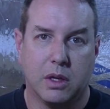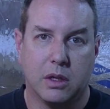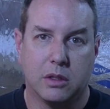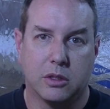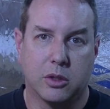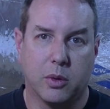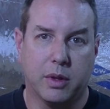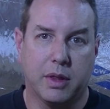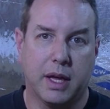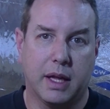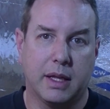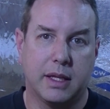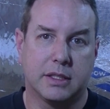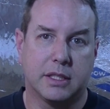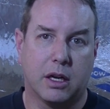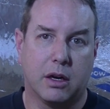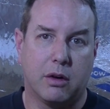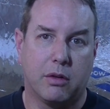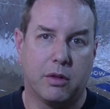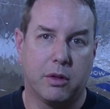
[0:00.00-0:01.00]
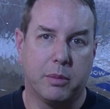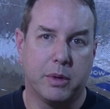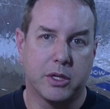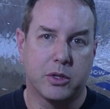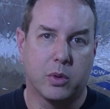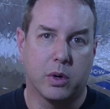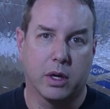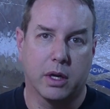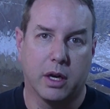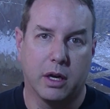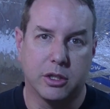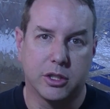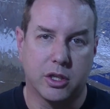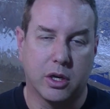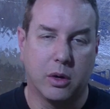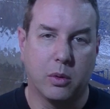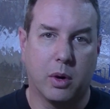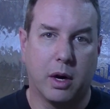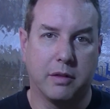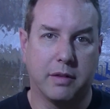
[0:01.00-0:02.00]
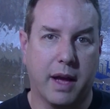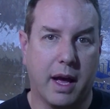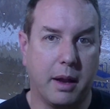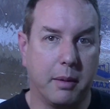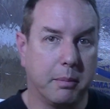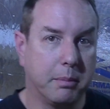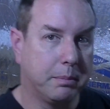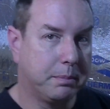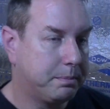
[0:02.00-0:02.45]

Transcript: So with that, let's head over to the benchwork and I'll show you what I've got.